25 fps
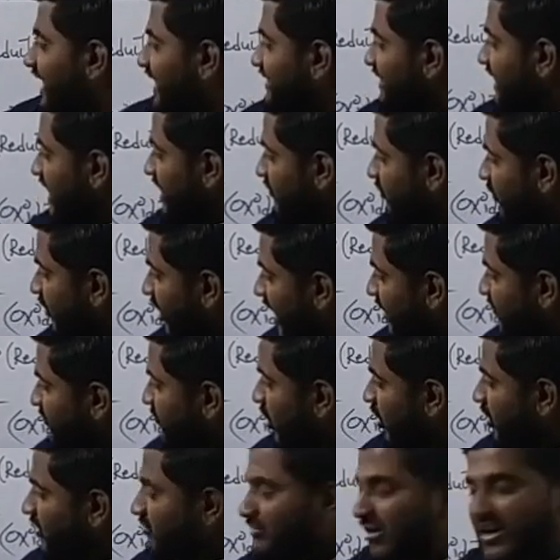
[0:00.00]
Therefore, I am
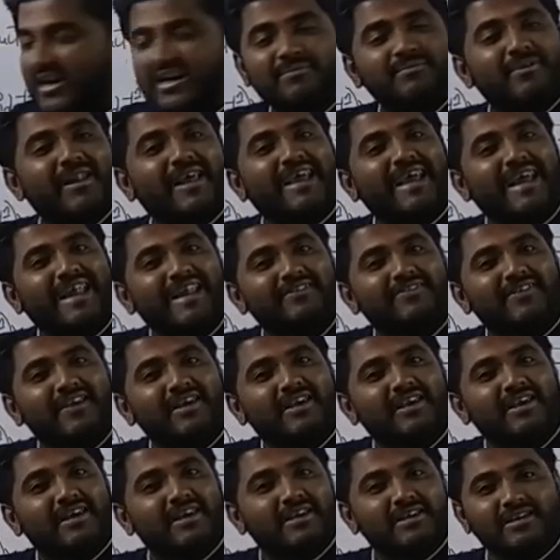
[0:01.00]
not multiplying
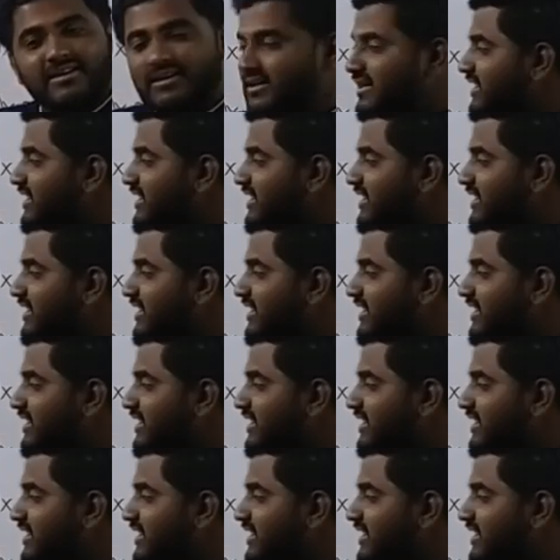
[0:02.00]
anything here.